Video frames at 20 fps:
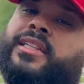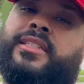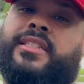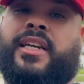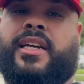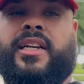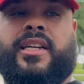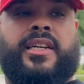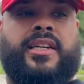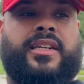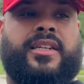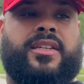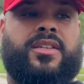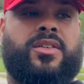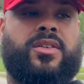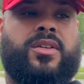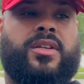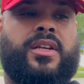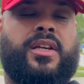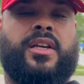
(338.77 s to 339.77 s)
dealer.
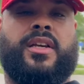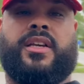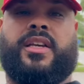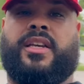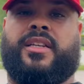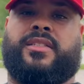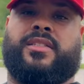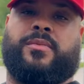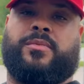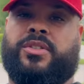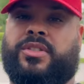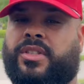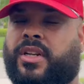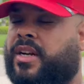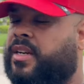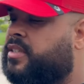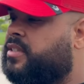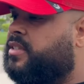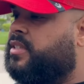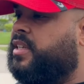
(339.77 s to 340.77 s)
Get some
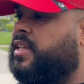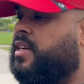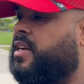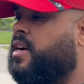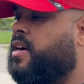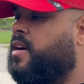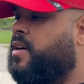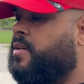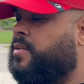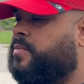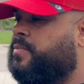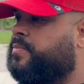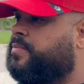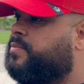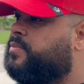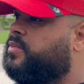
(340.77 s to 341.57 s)
shirts and um,